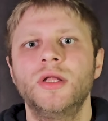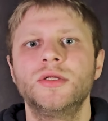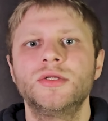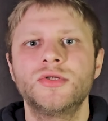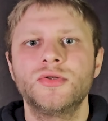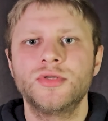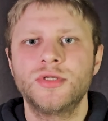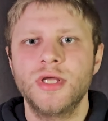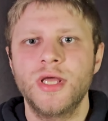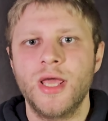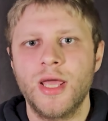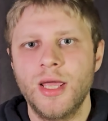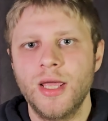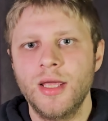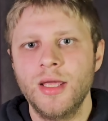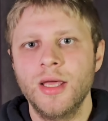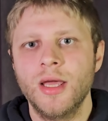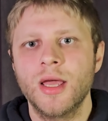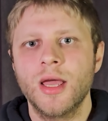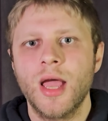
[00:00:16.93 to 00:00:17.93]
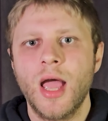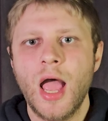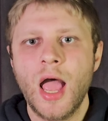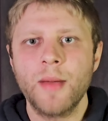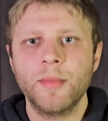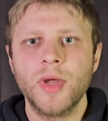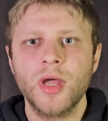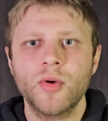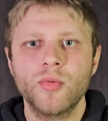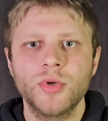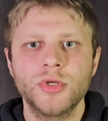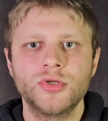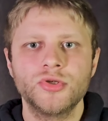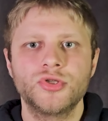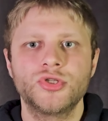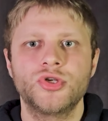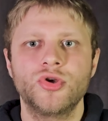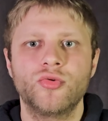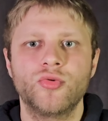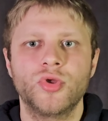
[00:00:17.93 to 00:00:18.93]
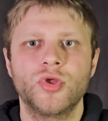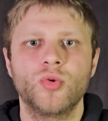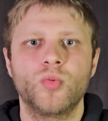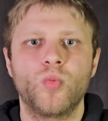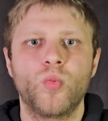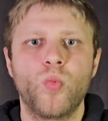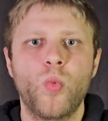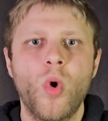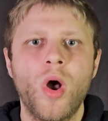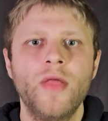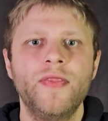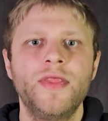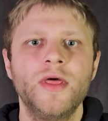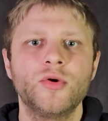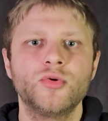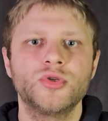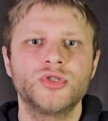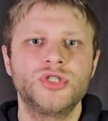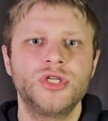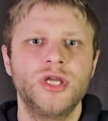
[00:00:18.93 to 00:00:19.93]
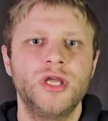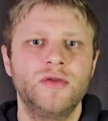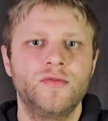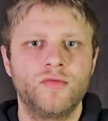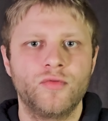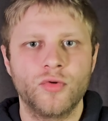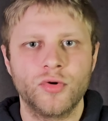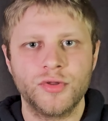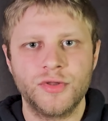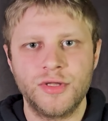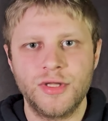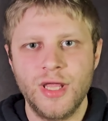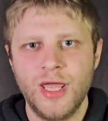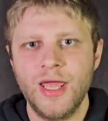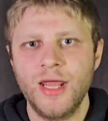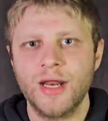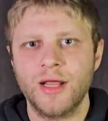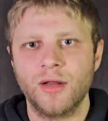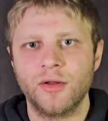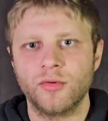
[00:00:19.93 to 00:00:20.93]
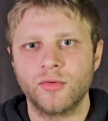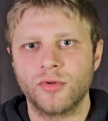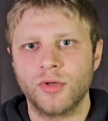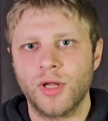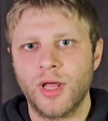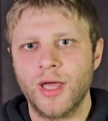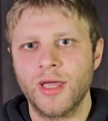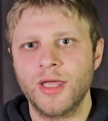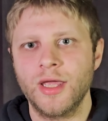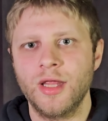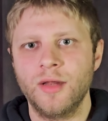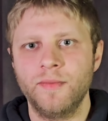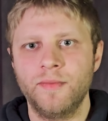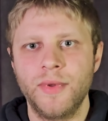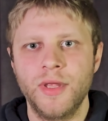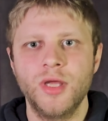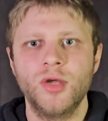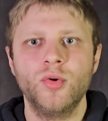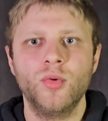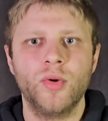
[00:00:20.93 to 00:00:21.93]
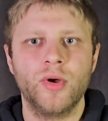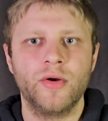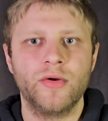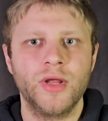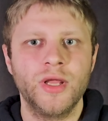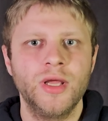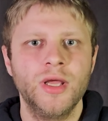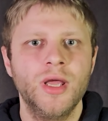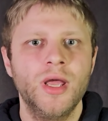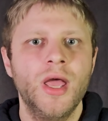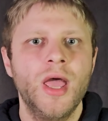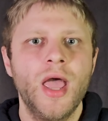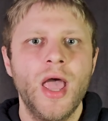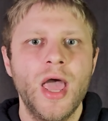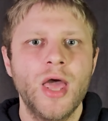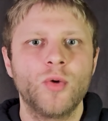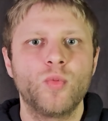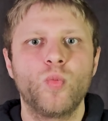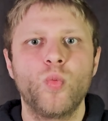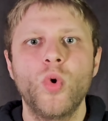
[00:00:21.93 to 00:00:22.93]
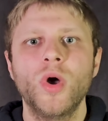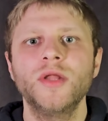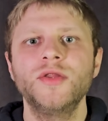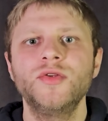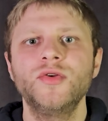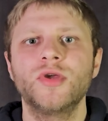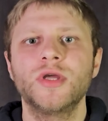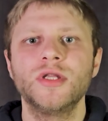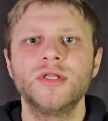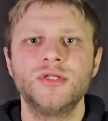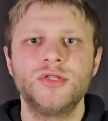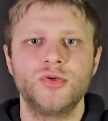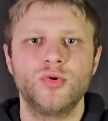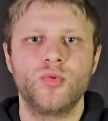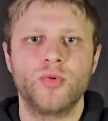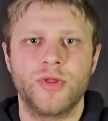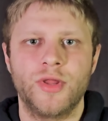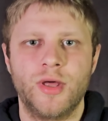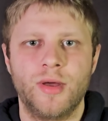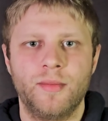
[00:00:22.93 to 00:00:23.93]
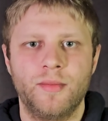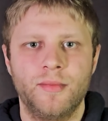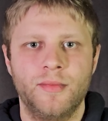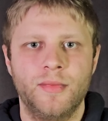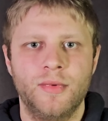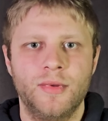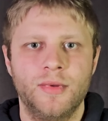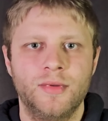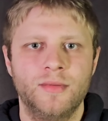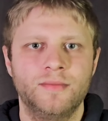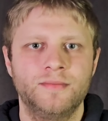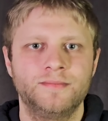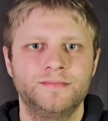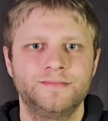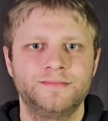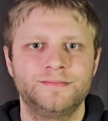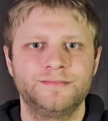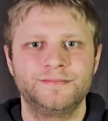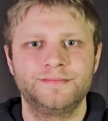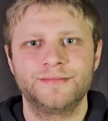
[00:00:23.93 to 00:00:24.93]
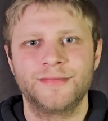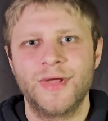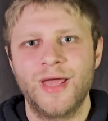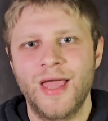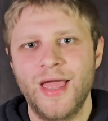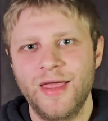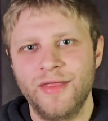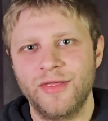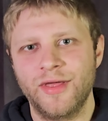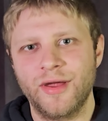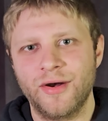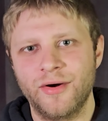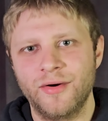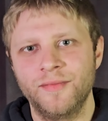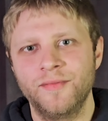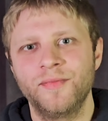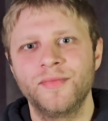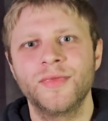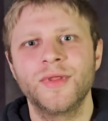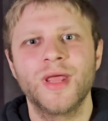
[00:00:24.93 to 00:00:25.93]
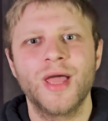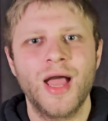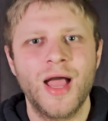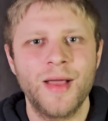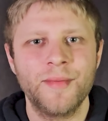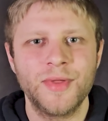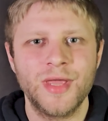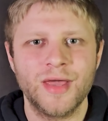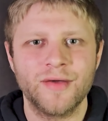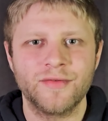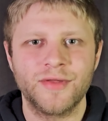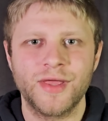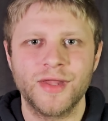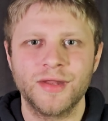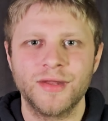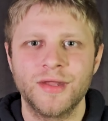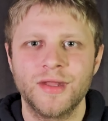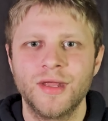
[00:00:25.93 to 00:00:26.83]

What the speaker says: Today, I'm going to show you what those GA4 data look like in BigQuery and what you can do with them. Hey there, I'm Yevgen.